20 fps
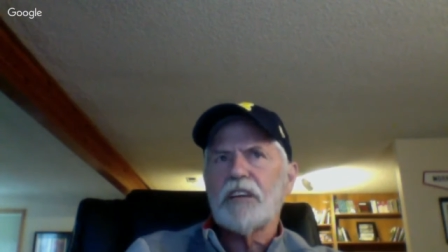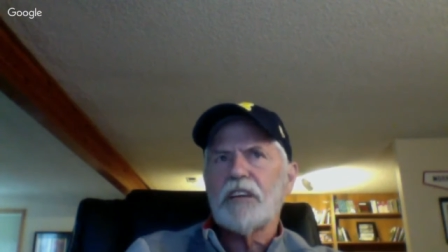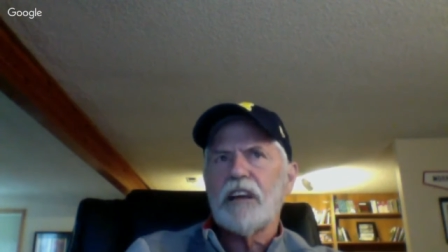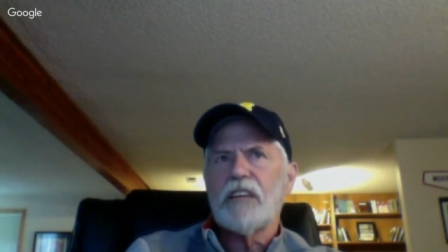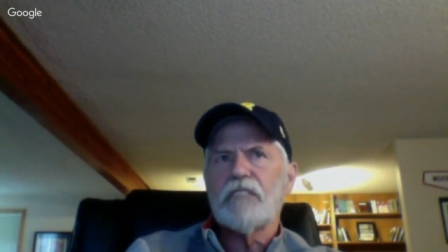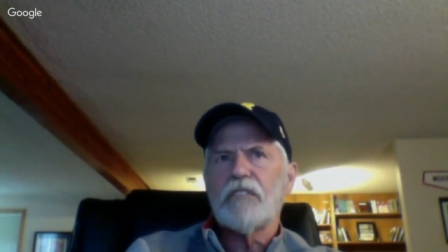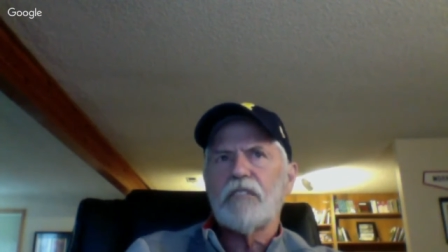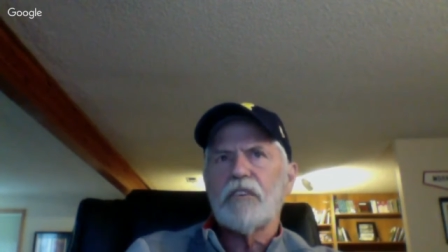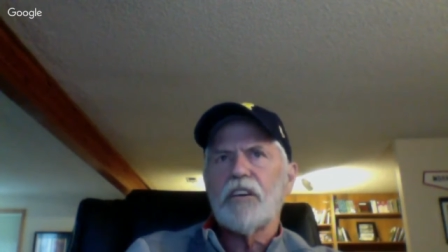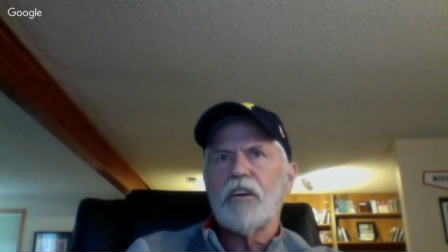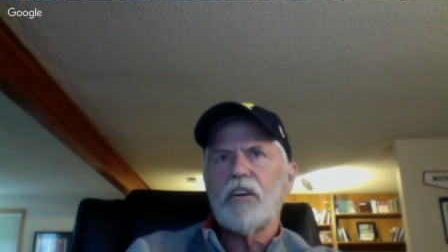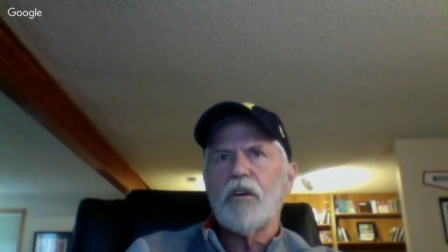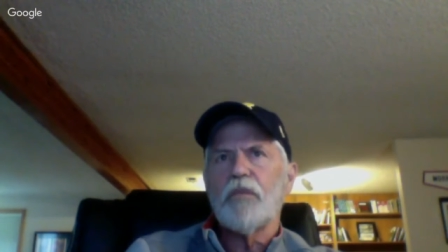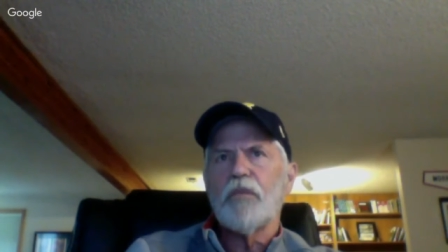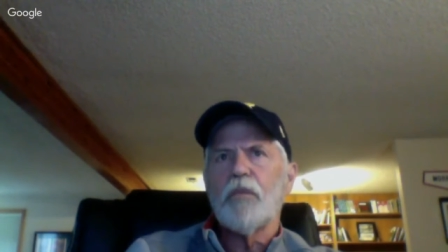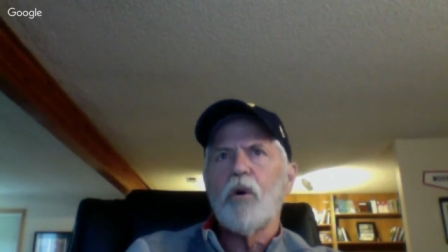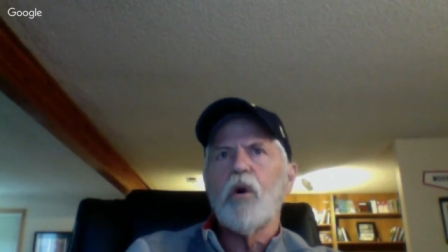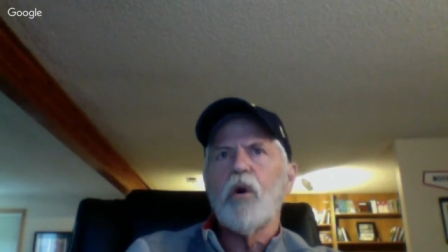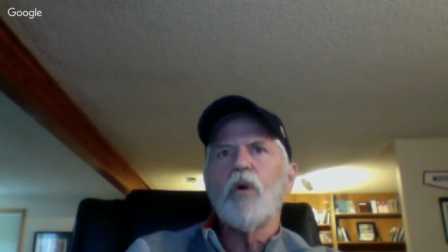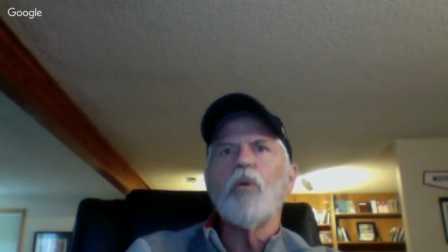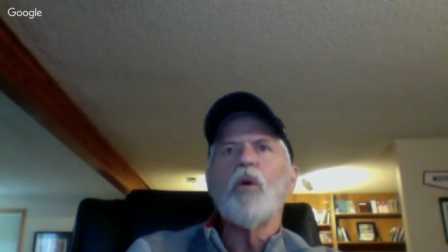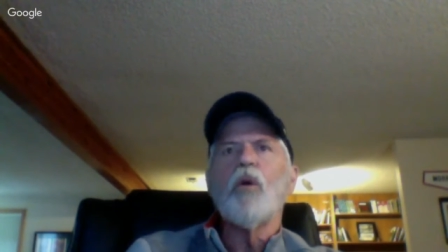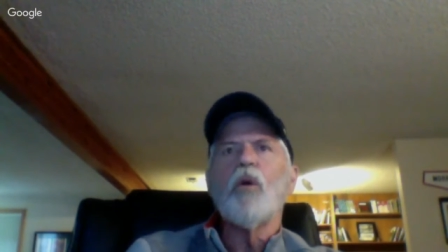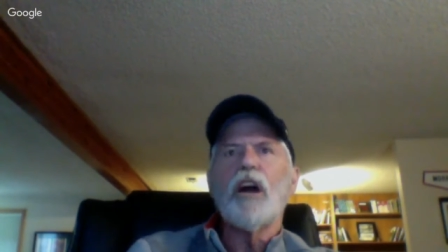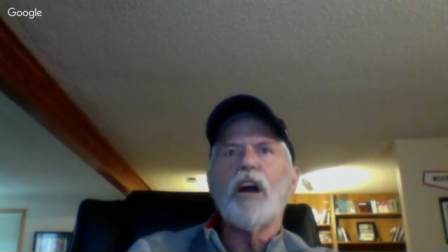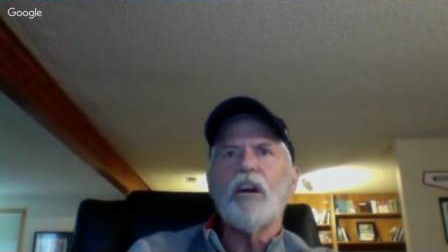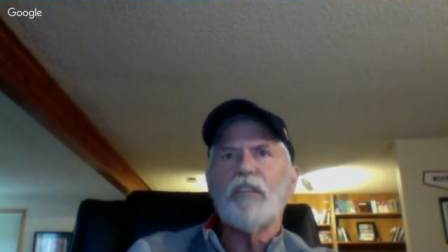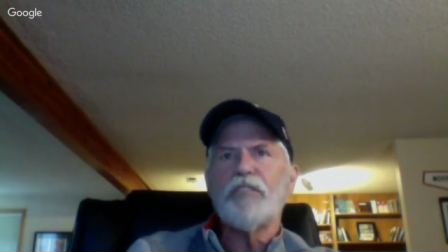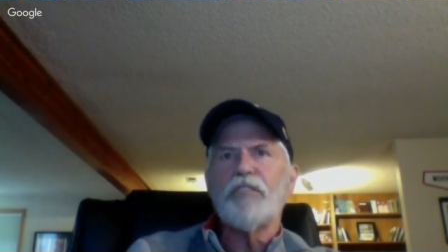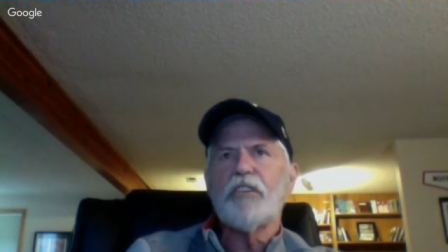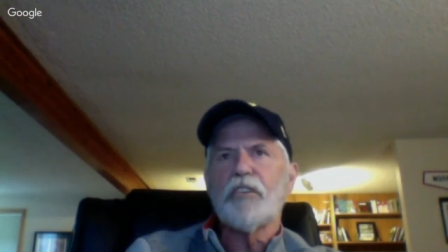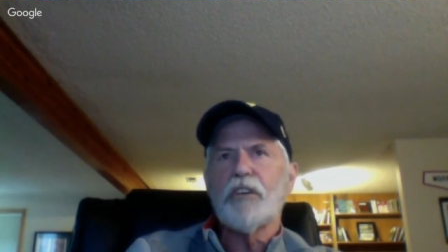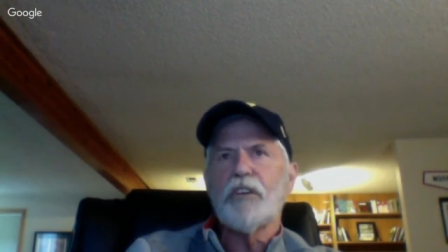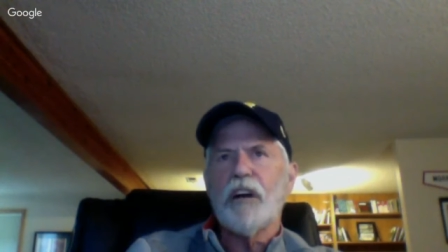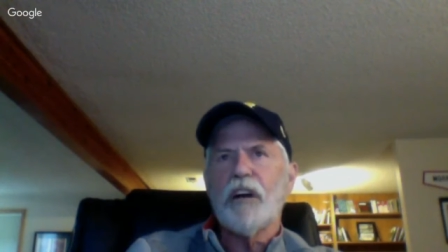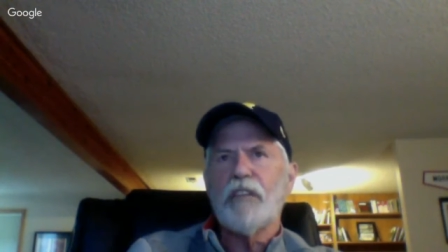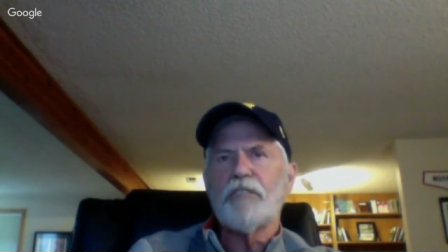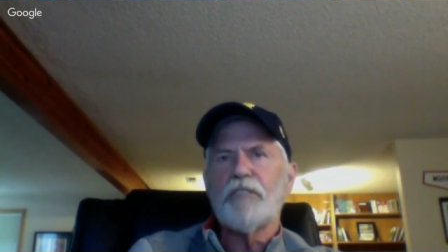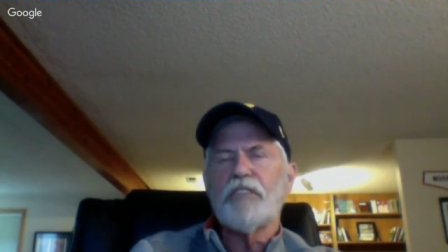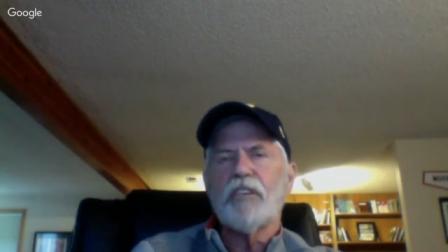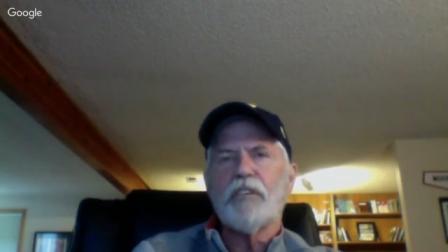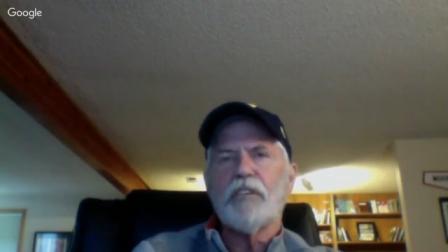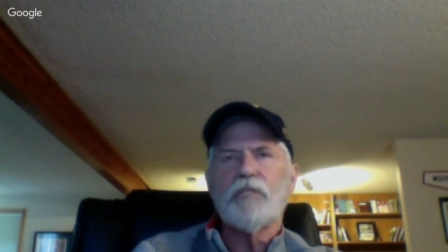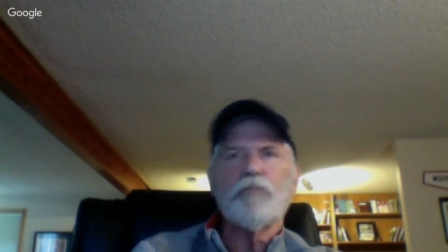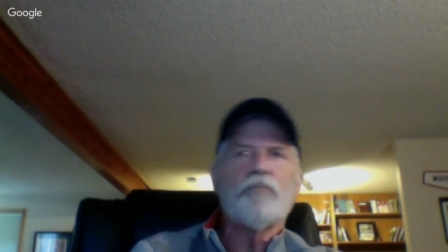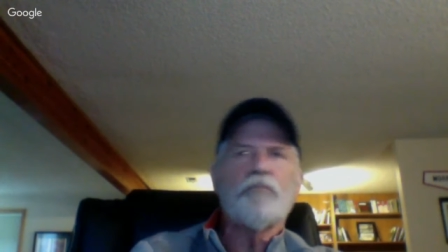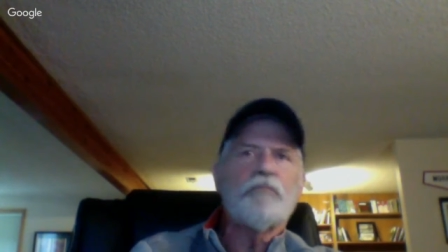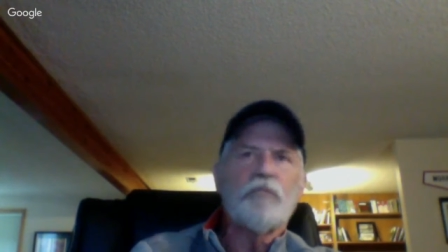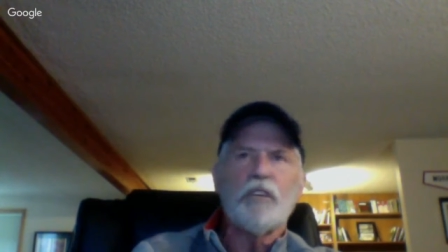and you're more aware of your